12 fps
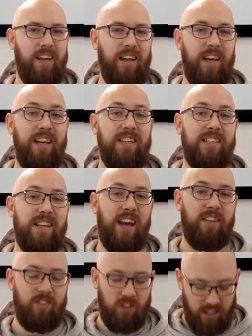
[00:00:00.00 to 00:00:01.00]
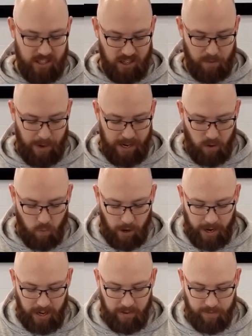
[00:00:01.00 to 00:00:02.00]
In his death, Jesus made a
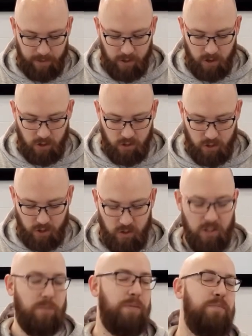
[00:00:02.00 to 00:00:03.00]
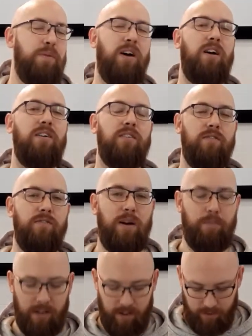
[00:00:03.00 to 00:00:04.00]
way for the non Jews to be part of the
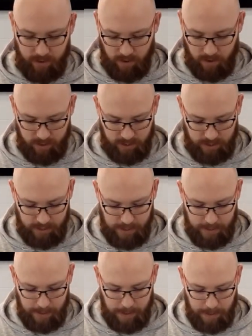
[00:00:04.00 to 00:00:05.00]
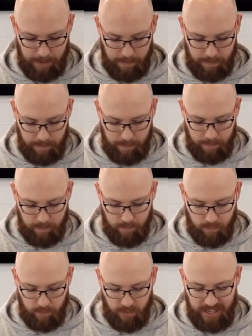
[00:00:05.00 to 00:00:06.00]
family of God.
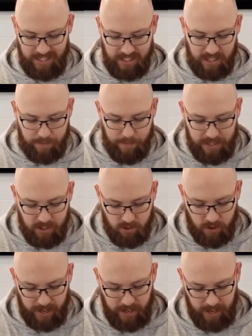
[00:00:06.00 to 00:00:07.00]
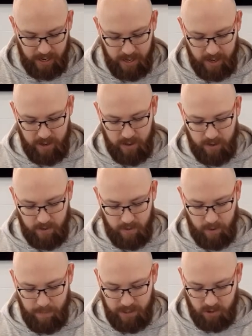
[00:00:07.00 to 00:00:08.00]
But it's this mystery,
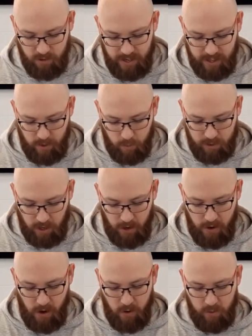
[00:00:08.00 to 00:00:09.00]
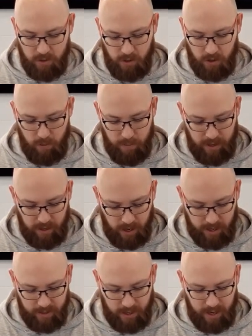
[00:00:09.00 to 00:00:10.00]
the mystery that was unknown to
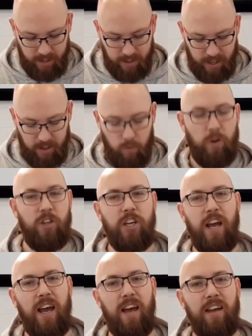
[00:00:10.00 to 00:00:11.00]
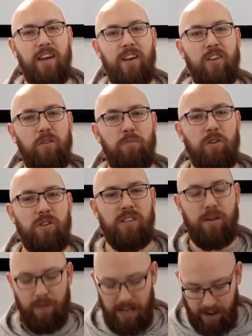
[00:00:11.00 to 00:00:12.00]
humankind, that I think we share the most
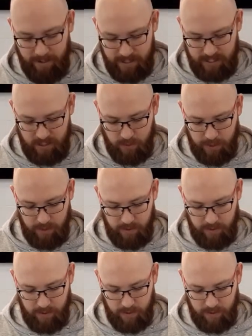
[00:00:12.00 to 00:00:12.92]
similarities with.